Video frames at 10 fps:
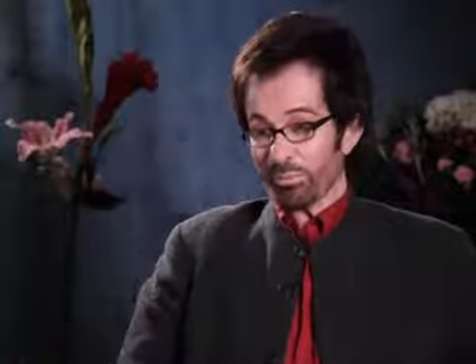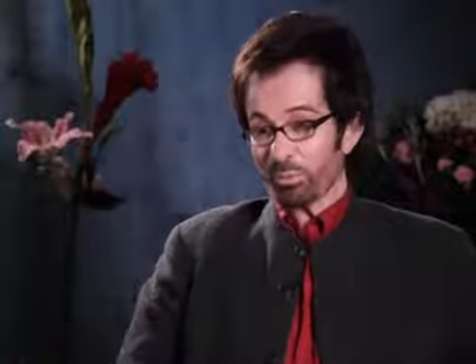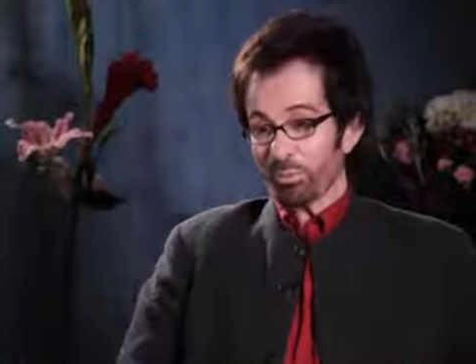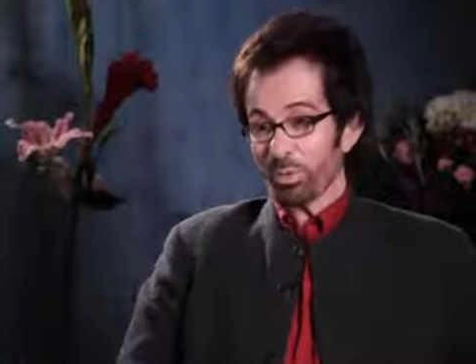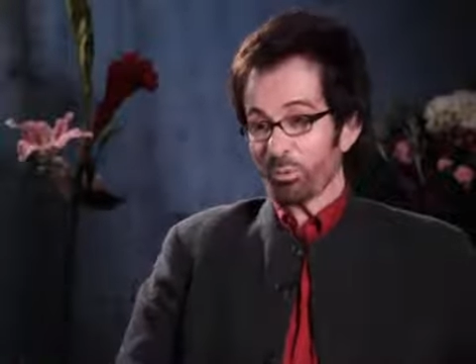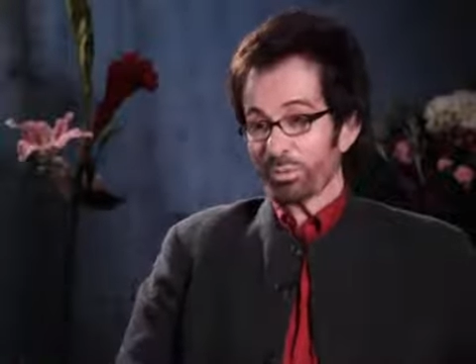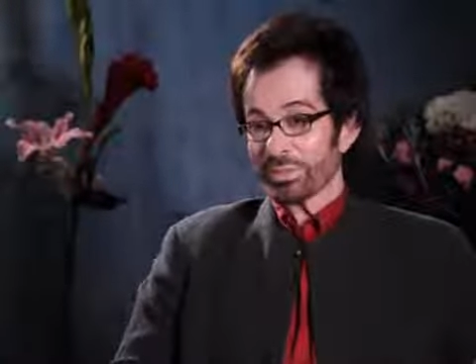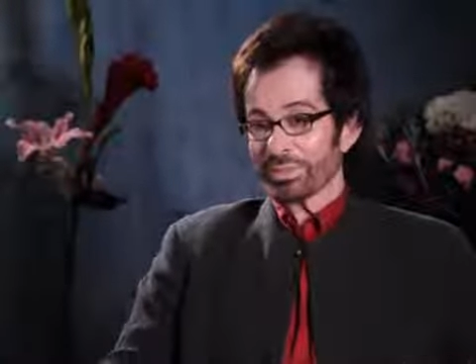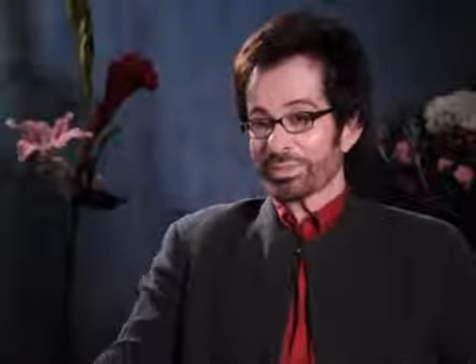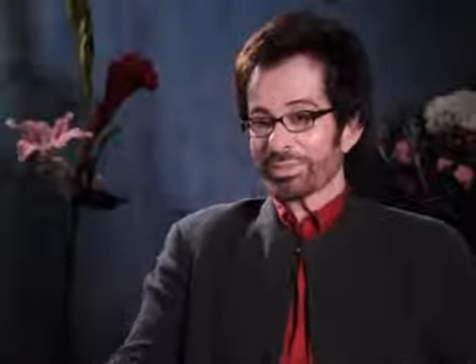So it
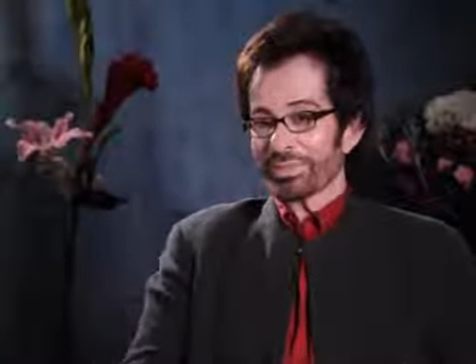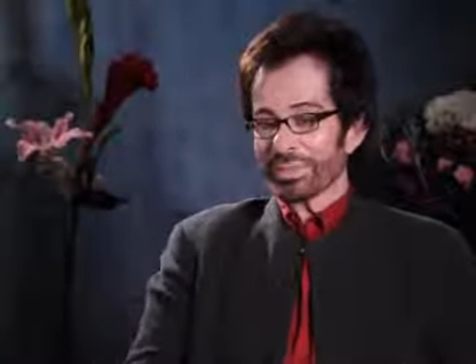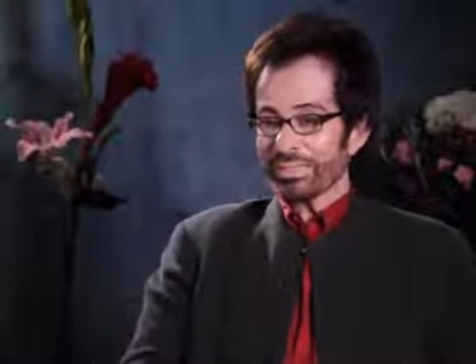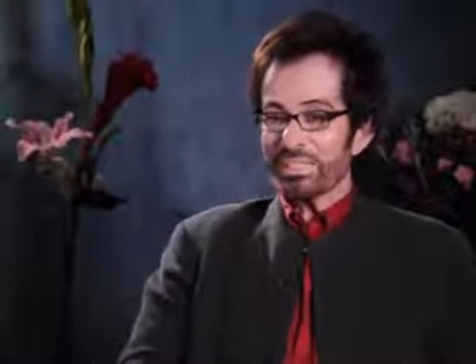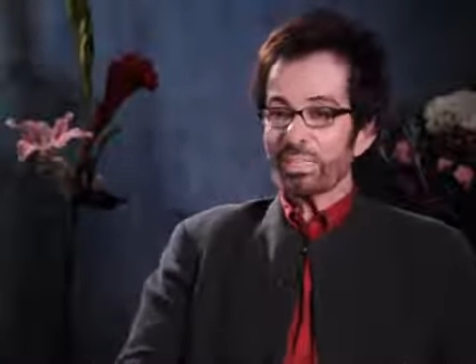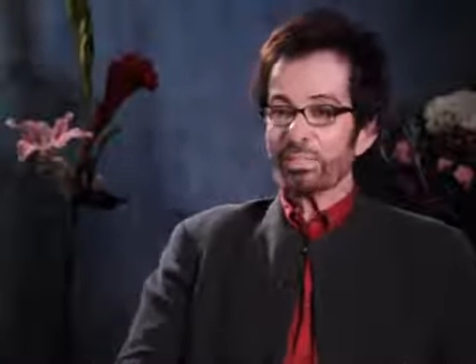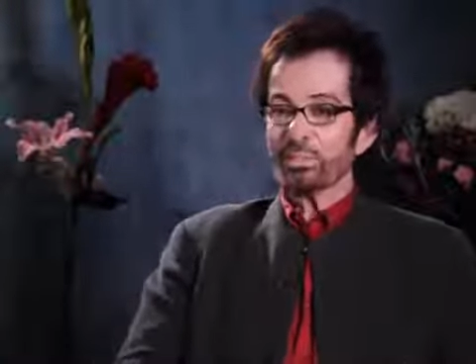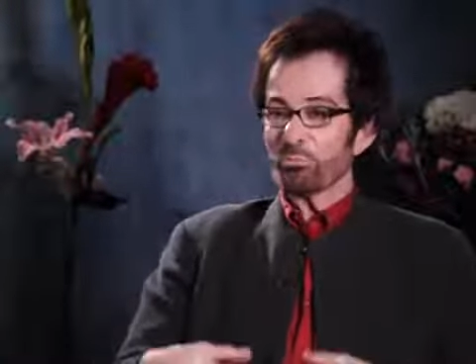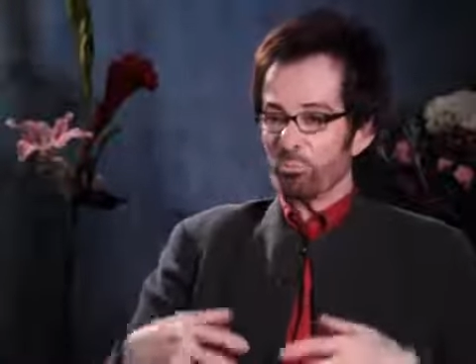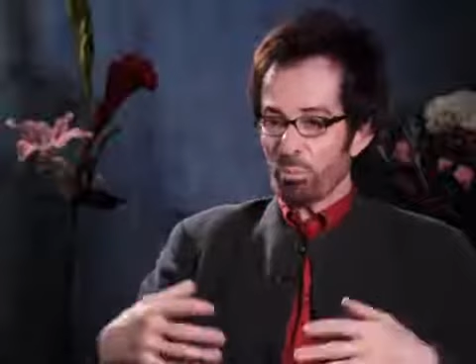was
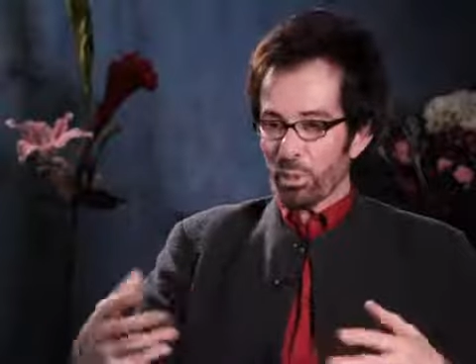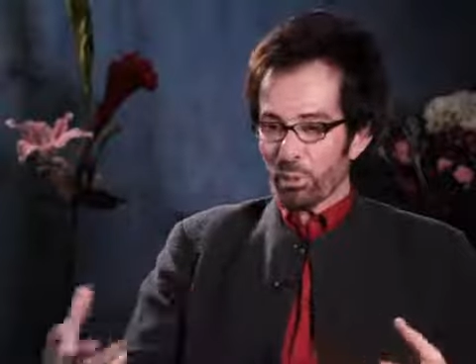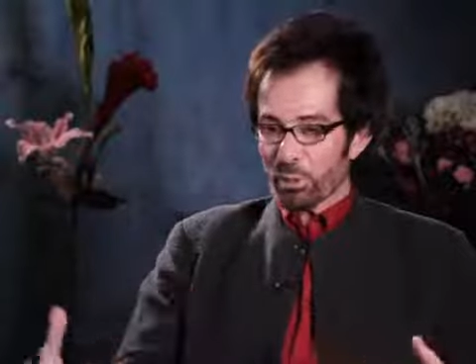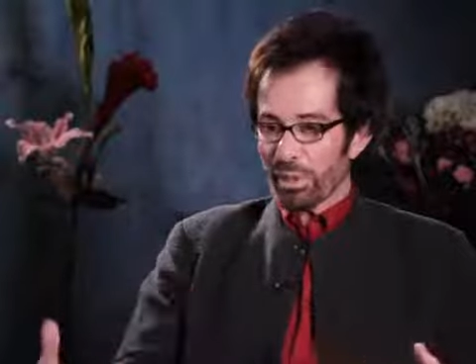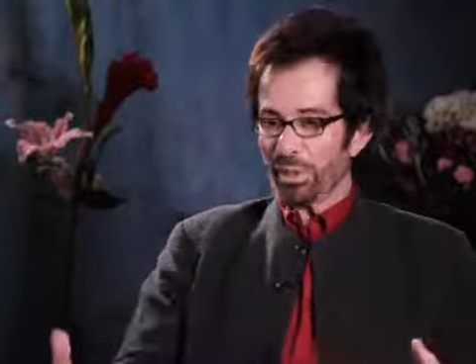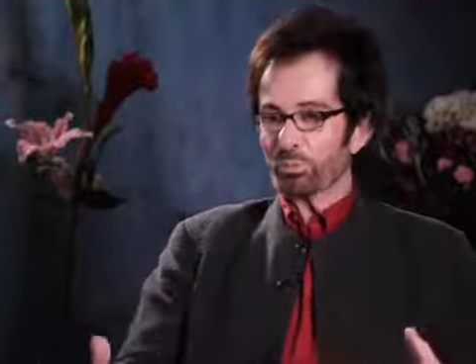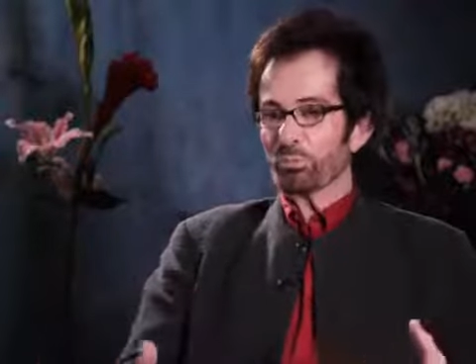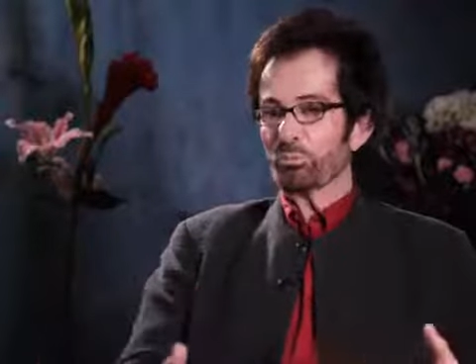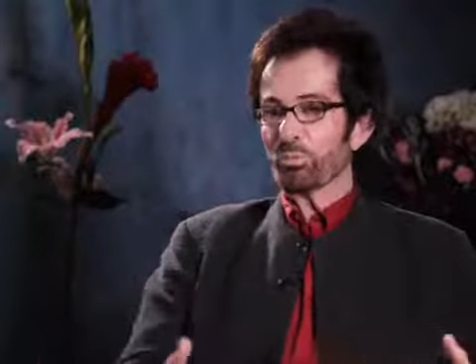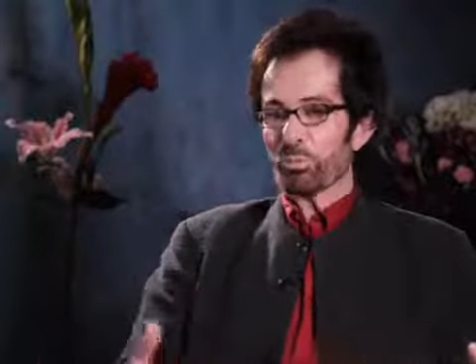extended and bigger
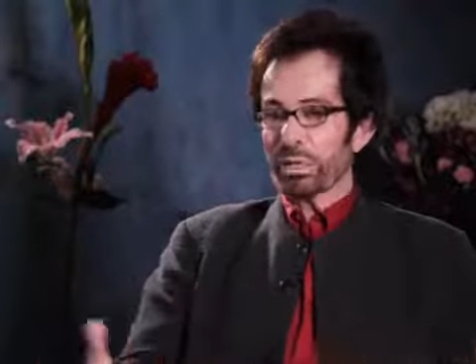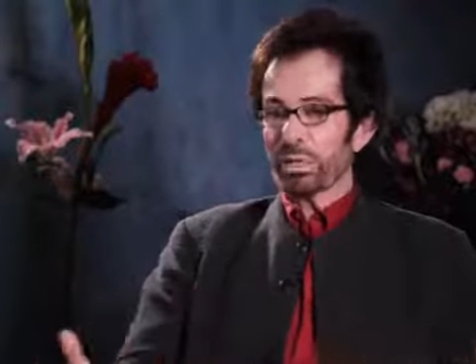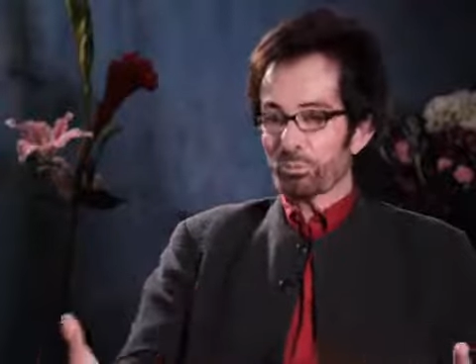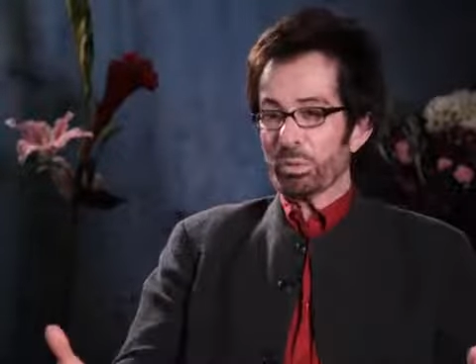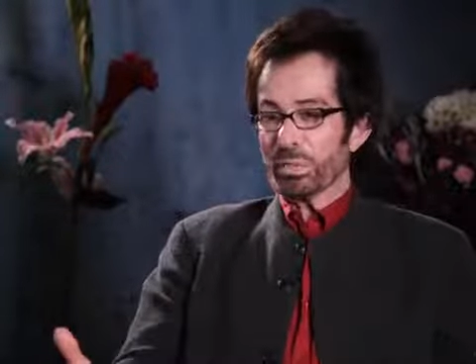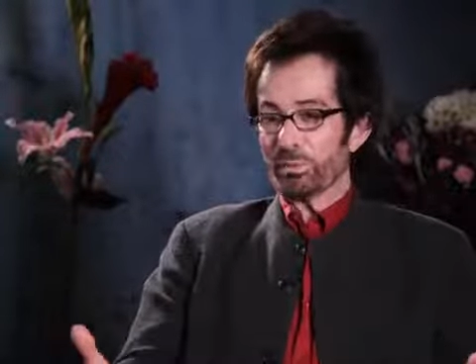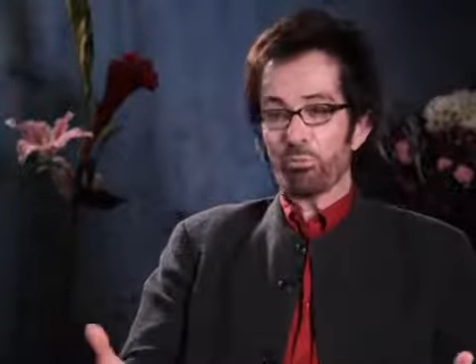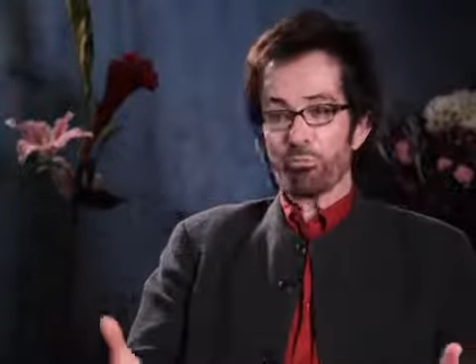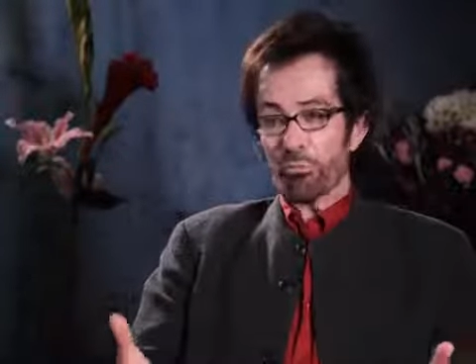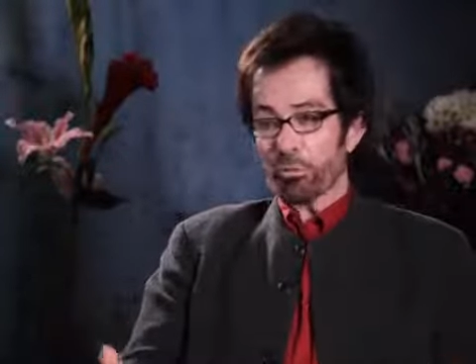and really, really
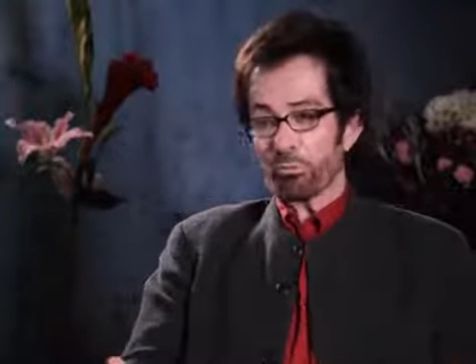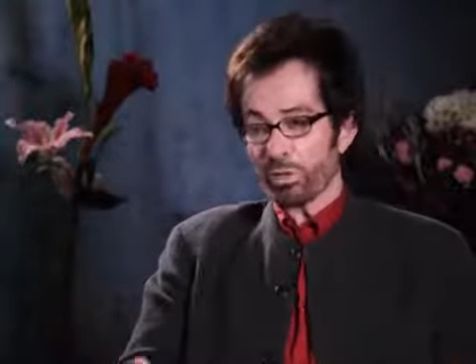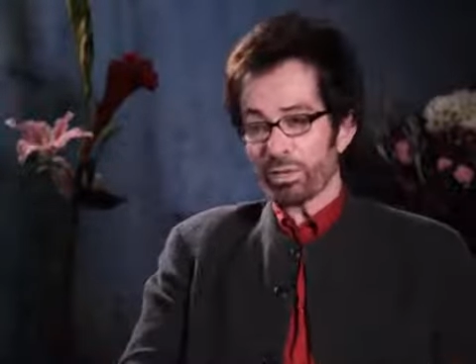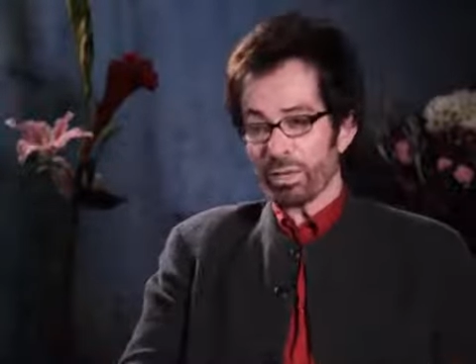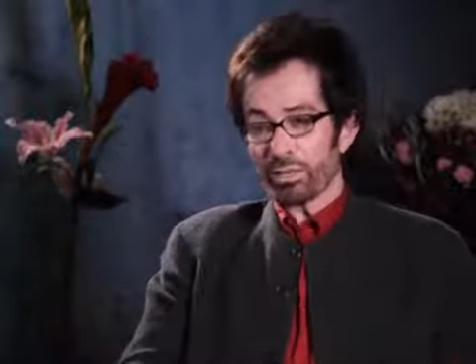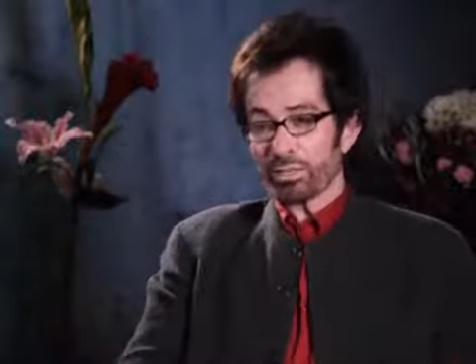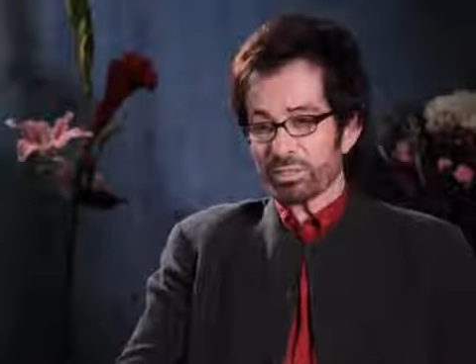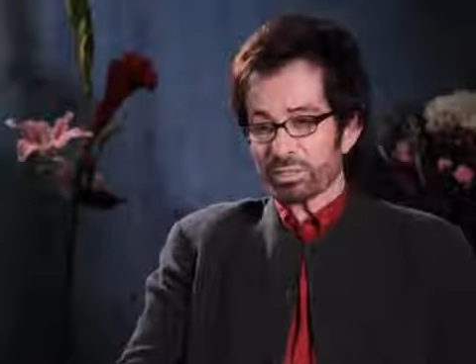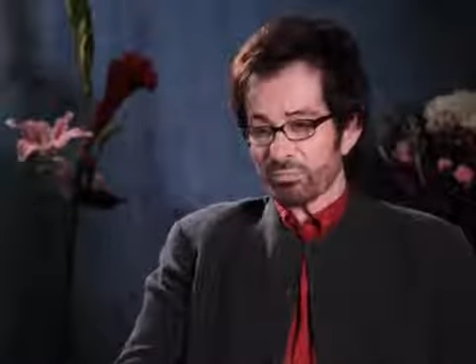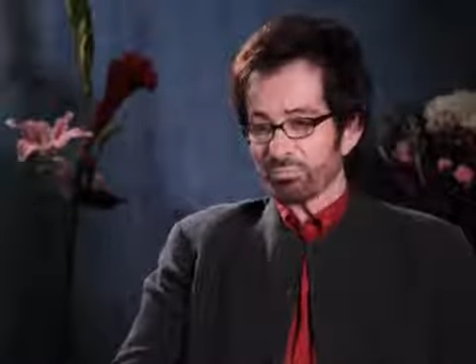very, very
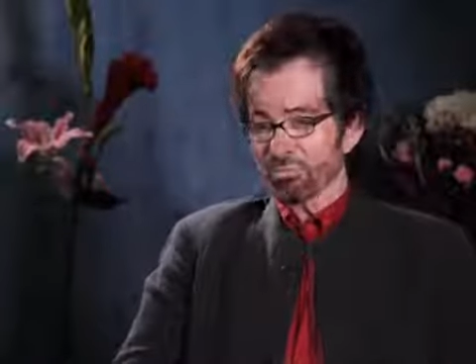nice.